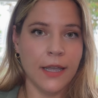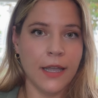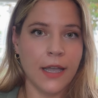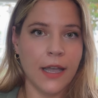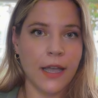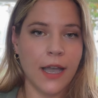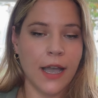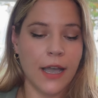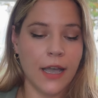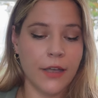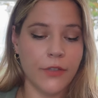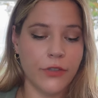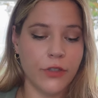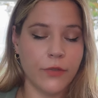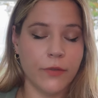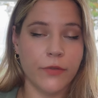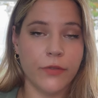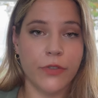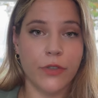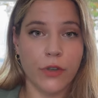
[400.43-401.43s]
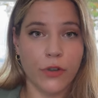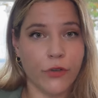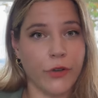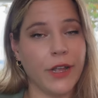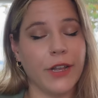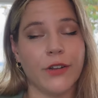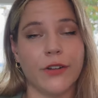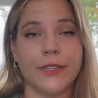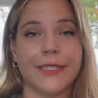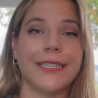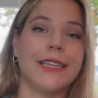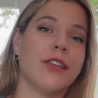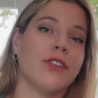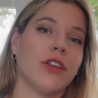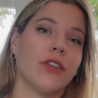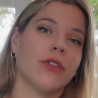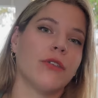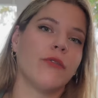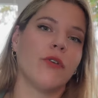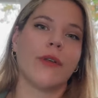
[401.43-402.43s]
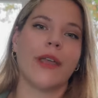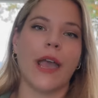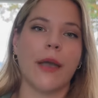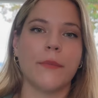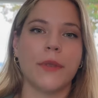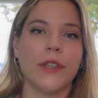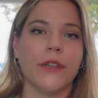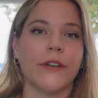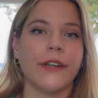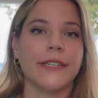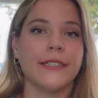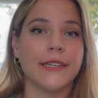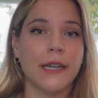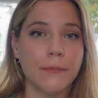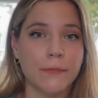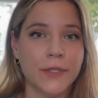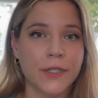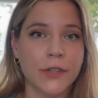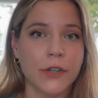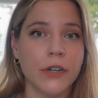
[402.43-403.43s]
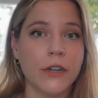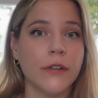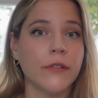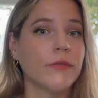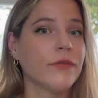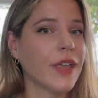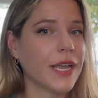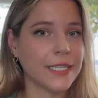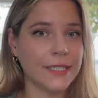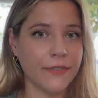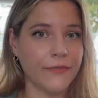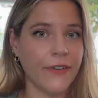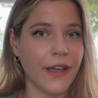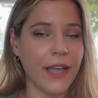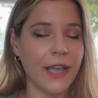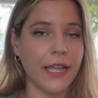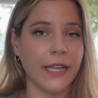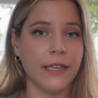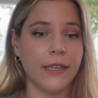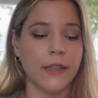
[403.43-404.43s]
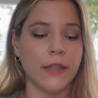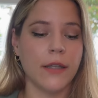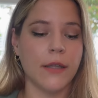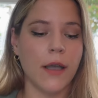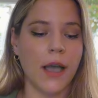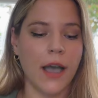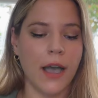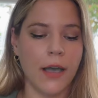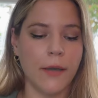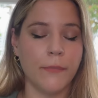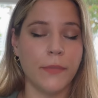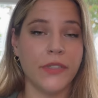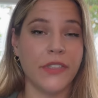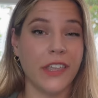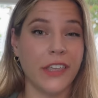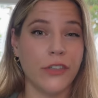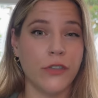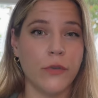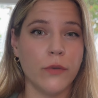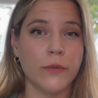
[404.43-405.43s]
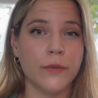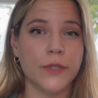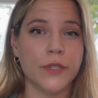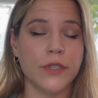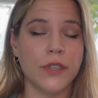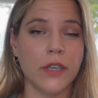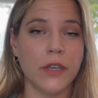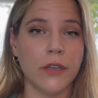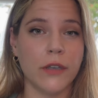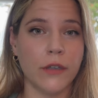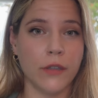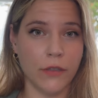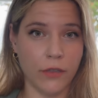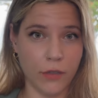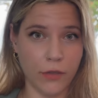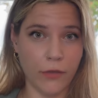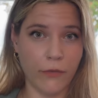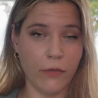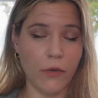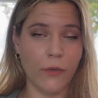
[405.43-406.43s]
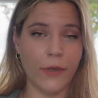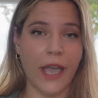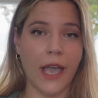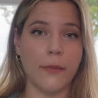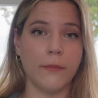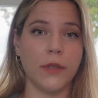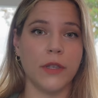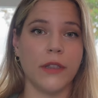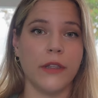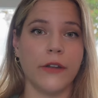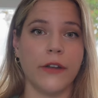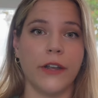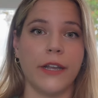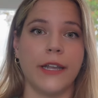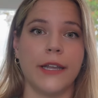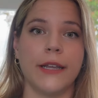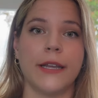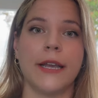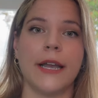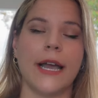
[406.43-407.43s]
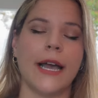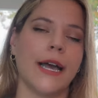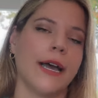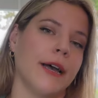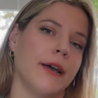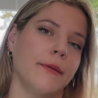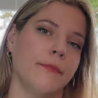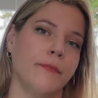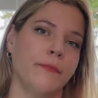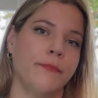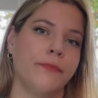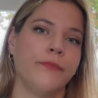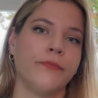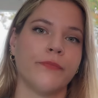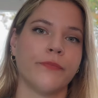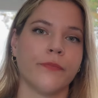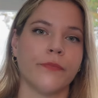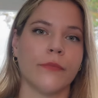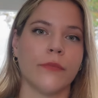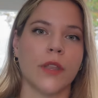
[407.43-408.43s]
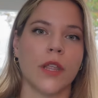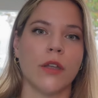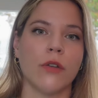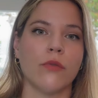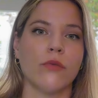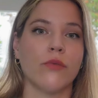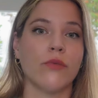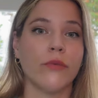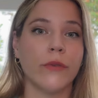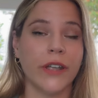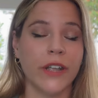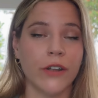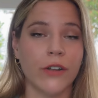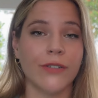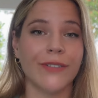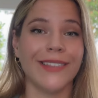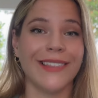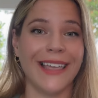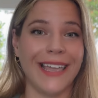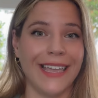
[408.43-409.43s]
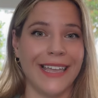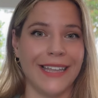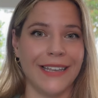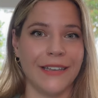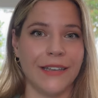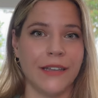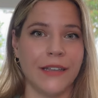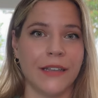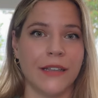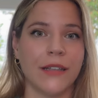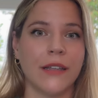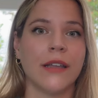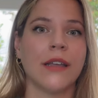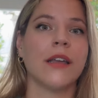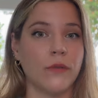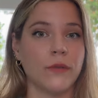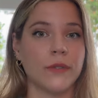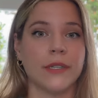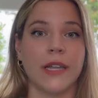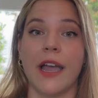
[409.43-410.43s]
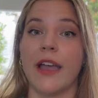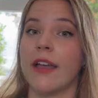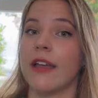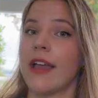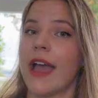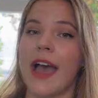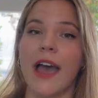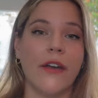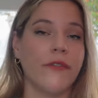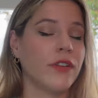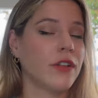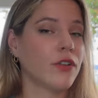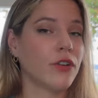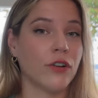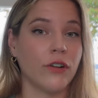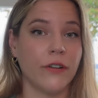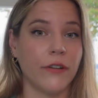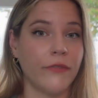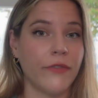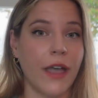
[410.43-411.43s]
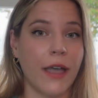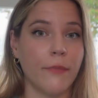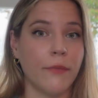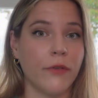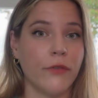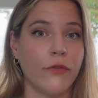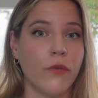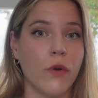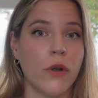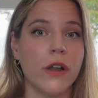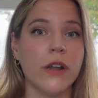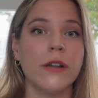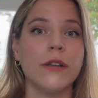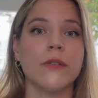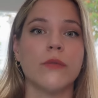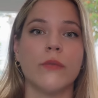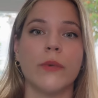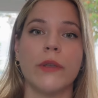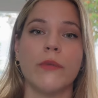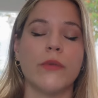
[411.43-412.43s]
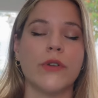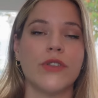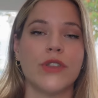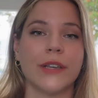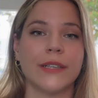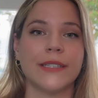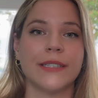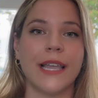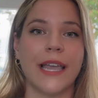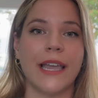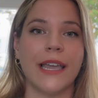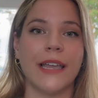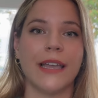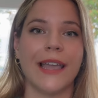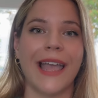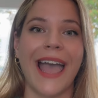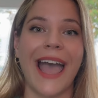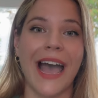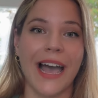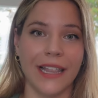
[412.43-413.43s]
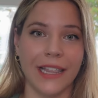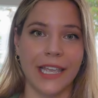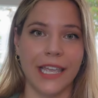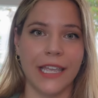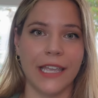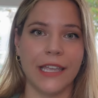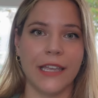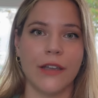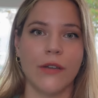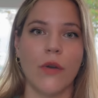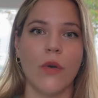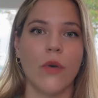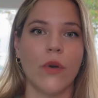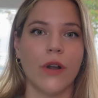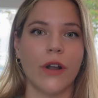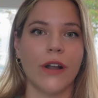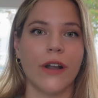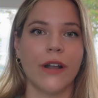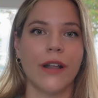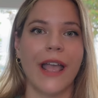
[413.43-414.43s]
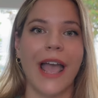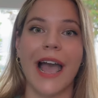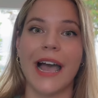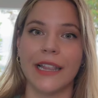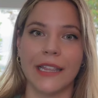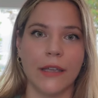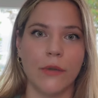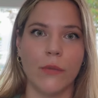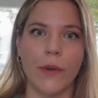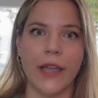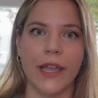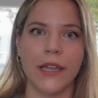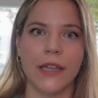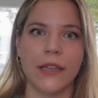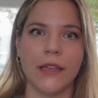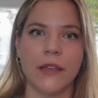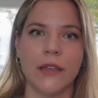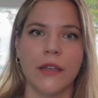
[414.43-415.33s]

uh, the creator is teaching the vocabulary dumpster. That's fine, uh, but they use the the vocabulary um, rear lane. I haven't heard of that before. We would just say alley or alleyway.